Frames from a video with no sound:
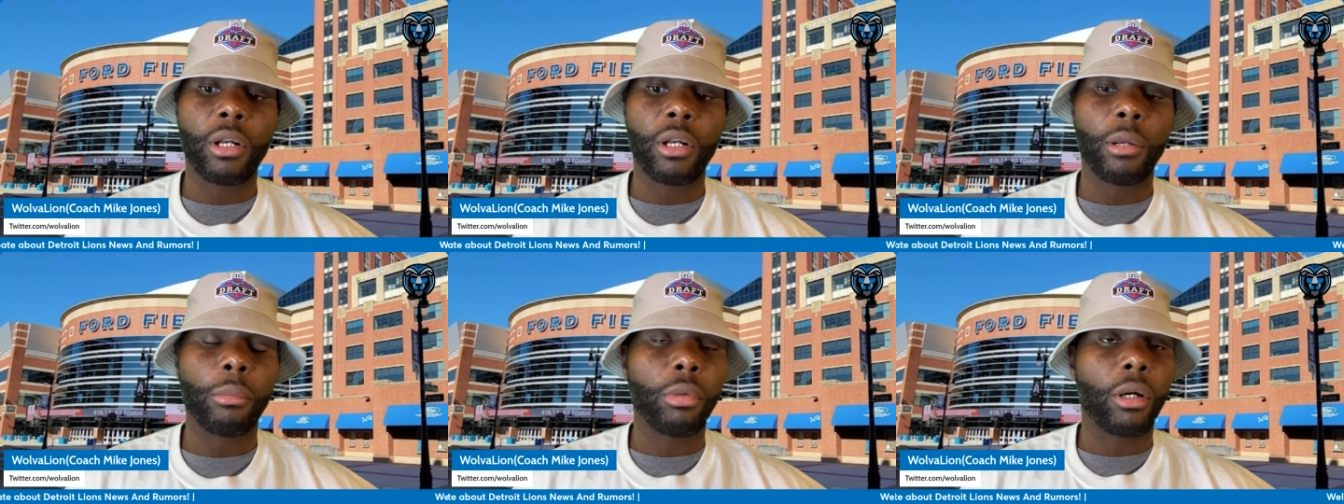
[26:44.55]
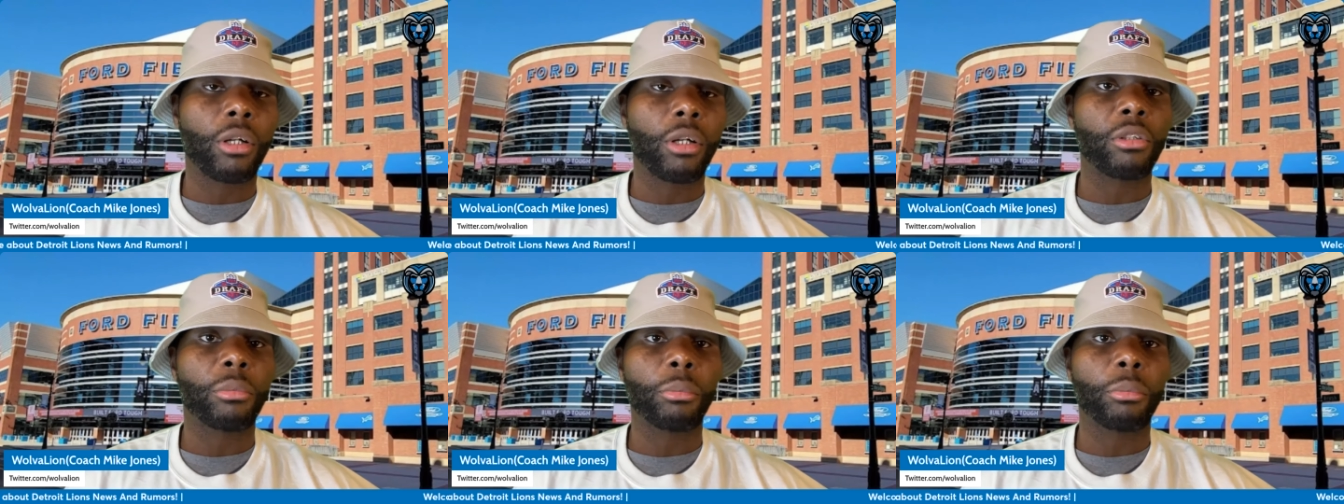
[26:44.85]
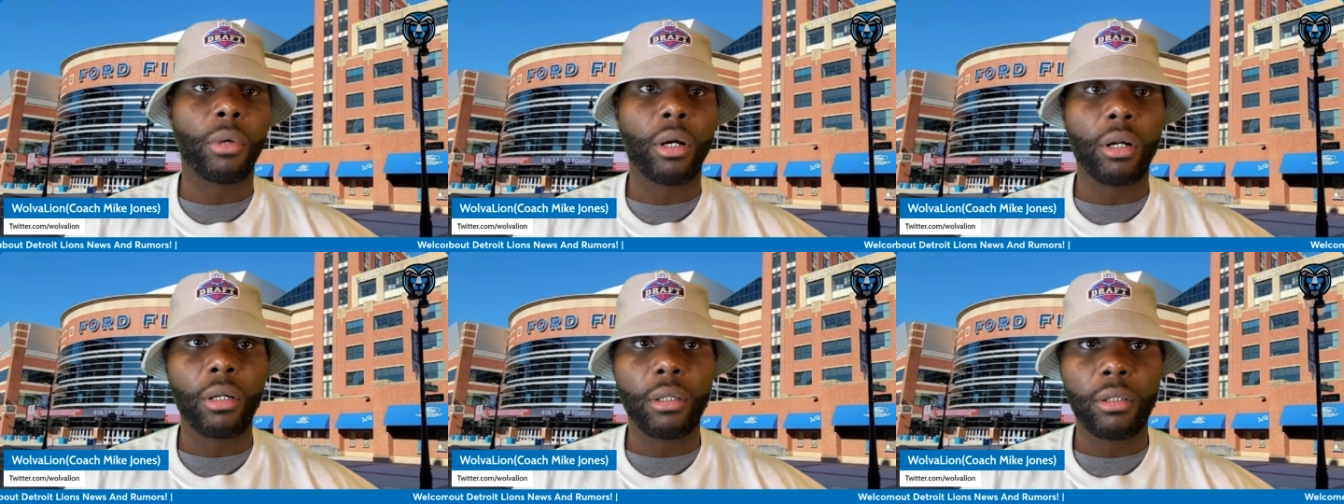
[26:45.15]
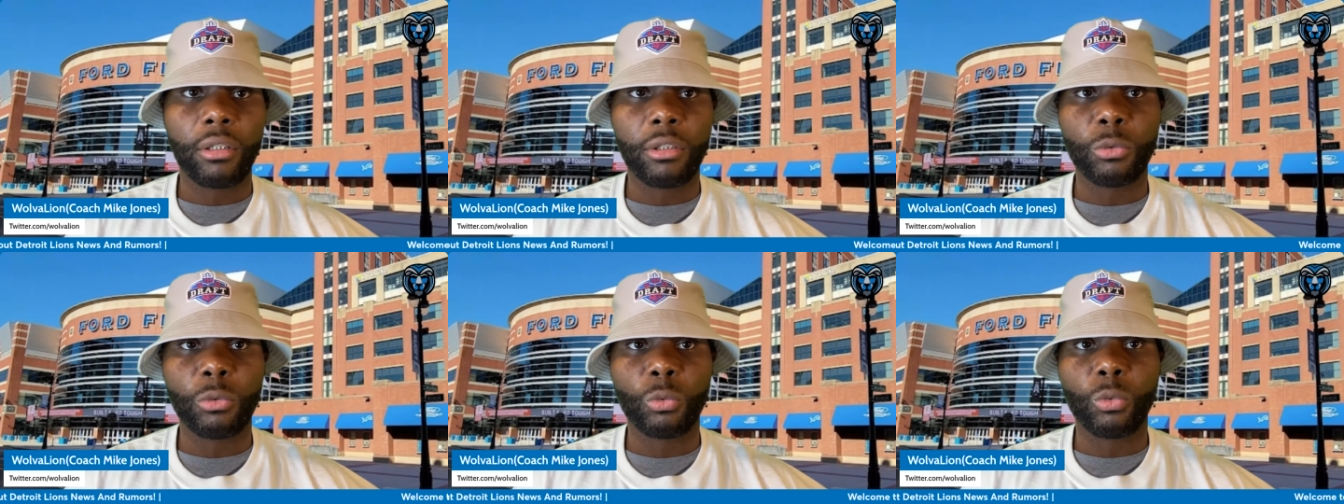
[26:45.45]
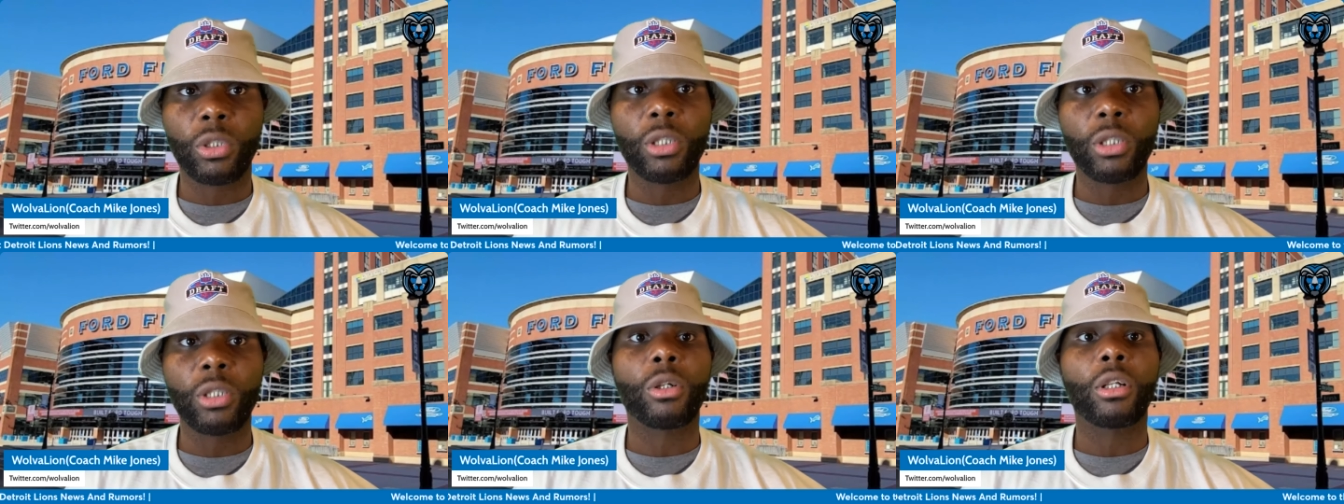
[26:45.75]
that Brodric Martin is
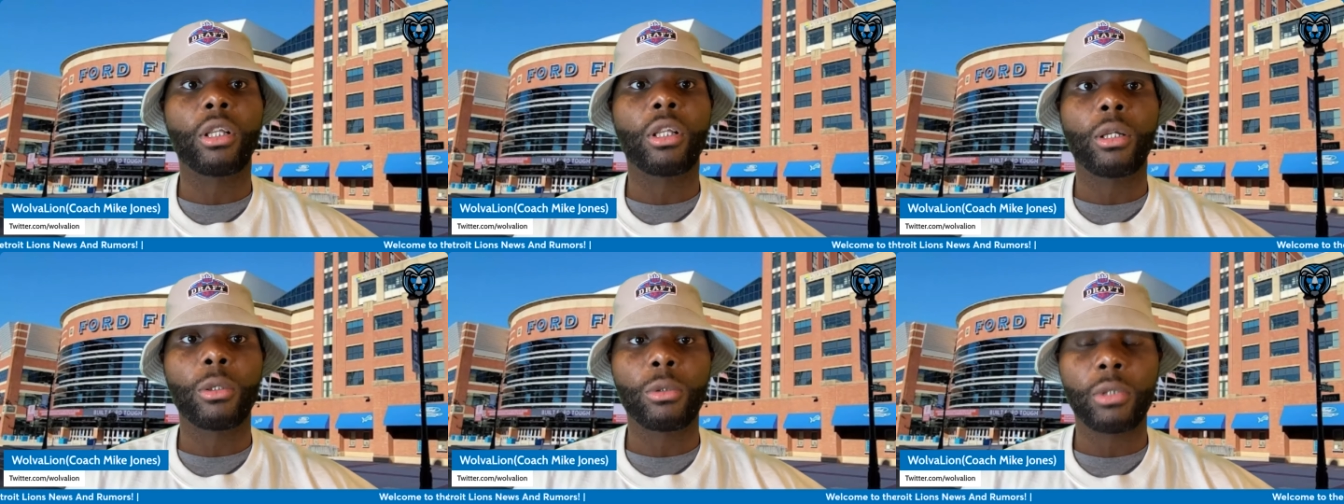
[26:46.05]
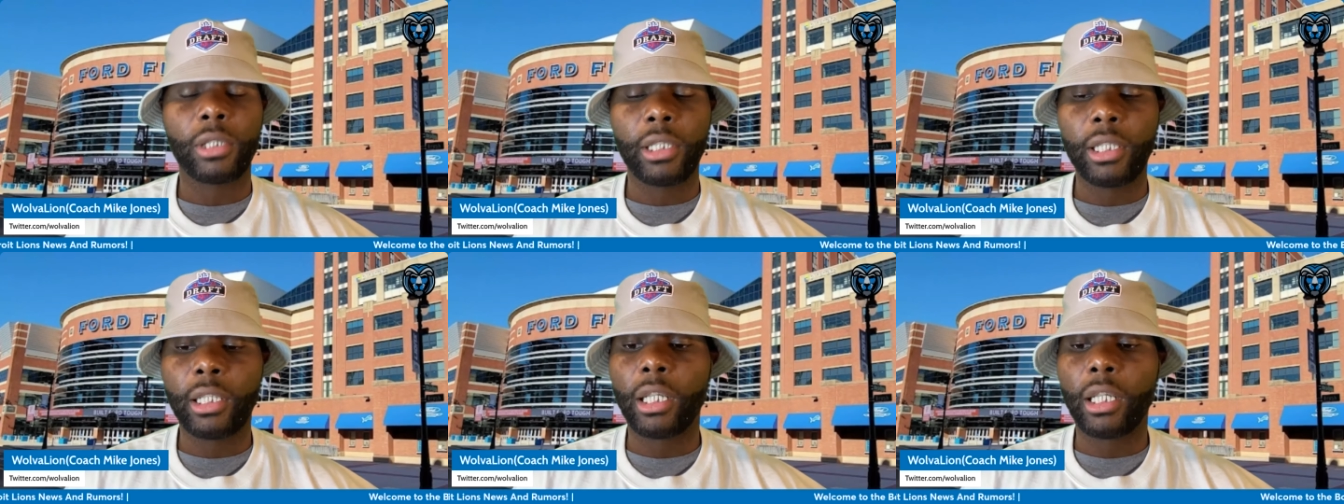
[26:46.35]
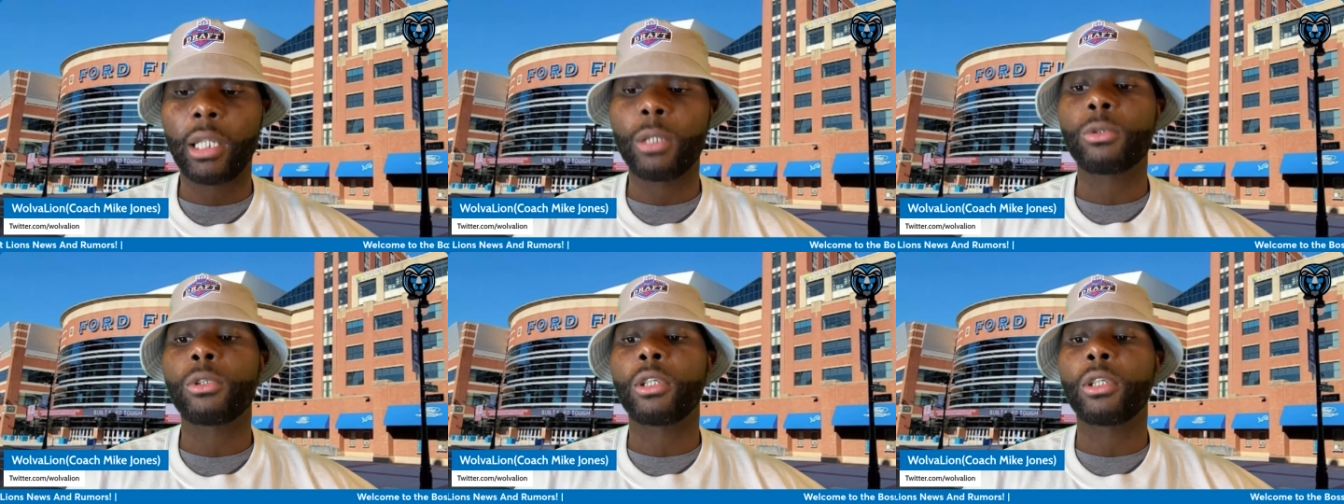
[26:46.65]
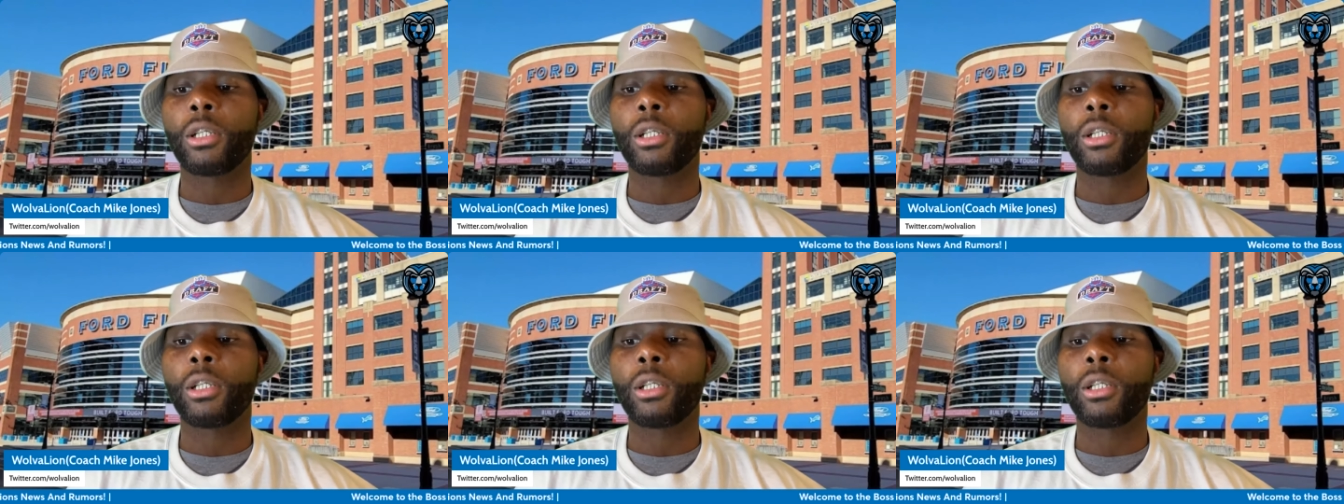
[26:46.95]
real close. He close.